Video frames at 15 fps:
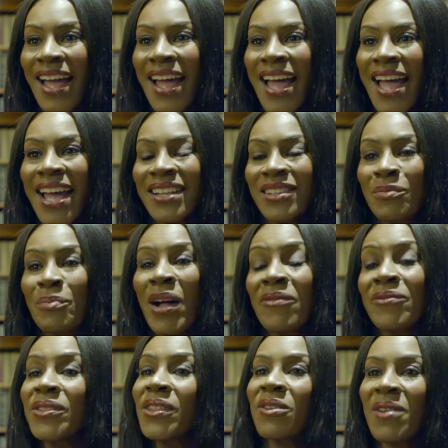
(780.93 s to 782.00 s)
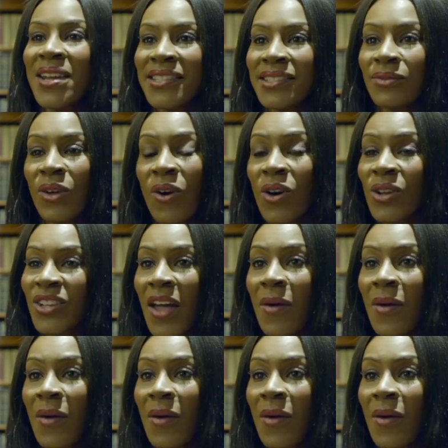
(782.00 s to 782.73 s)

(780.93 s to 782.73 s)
and but for the grace of God,